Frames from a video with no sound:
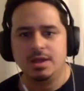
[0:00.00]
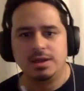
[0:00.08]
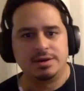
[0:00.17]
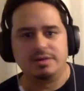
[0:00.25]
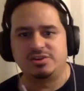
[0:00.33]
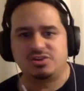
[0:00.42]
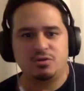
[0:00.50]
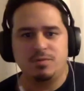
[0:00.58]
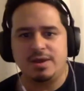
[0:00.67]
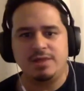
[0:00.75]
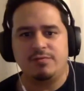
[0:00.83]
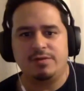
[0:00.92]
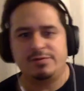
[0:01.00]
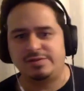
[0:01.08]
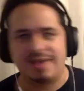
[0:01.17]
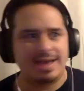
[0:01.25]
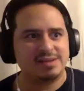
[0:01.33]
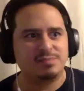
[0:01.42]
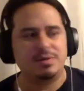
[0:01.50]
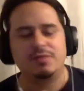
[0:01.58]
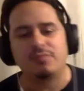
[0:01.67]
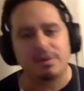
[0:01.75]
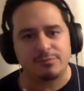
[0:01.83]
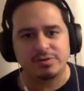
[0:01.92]
There's so many references. X-Men
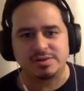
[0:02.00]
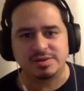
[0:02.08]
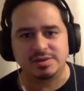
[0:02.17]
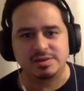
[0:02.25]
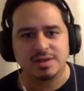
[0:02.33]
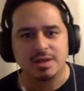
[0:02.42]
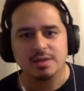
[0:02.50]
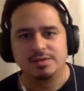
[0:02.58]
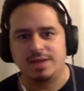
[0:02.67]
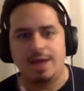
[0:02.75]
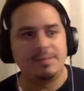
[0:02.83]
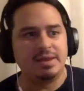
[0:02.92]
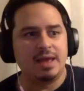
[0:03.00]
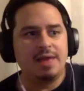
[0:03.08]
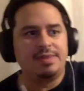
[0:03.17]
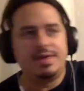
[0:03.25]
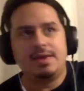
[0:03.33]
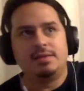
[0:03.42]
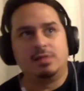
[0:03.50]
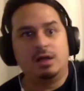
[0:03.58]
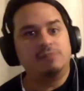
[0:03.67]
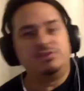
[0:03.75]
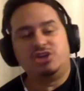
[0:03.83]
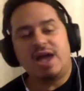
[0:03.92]
references. I mean, and they
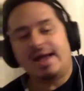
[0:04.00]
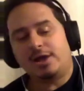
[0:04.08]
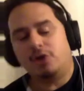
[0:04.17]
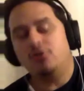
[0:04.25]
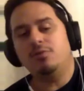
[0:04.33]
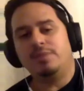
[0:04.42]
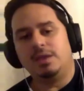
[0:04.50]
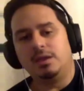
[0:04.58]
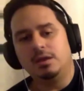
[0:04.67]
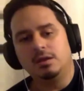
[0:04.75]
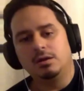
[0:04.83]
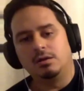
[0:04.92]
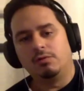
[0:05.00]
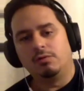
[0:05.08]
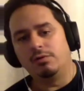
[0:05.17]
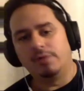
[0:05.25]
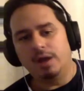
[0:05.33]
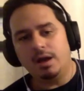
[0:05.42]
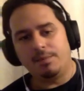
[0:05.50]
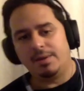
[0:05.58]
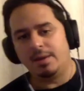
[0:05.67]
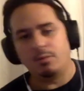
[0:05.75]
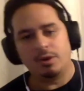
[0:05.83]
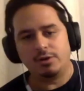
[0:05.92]
love Jack Kirby growing up, and
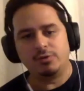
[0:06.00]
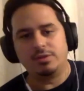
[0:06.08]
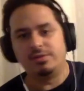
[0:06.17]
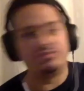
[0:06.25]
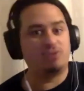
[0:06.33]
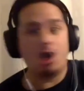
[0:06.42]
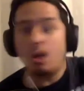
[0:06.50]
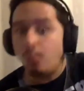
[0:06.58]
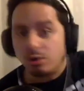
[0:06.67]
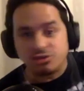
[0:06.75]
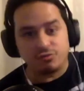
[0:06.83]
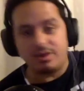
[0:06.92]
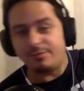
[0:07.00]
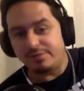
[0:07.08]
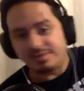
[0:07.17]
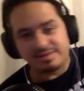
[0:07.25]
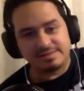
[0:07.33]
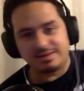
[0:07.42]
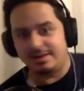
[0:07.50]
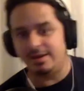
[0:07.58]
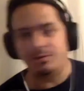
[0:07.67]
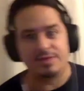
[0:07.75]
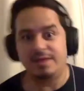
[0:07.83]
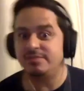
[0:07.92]
they want to do the Star Wars references in there.
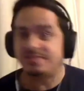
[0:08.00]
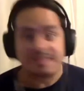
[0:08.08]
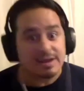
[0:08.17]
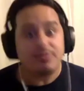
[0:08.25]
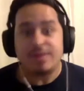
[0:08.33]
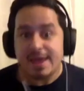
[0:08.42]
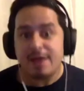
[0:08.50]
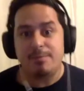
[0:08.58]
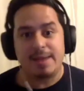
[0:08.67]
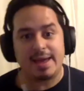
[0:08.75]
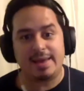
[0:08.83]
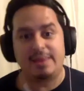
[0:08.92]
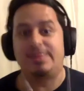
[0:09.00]
They're there, man.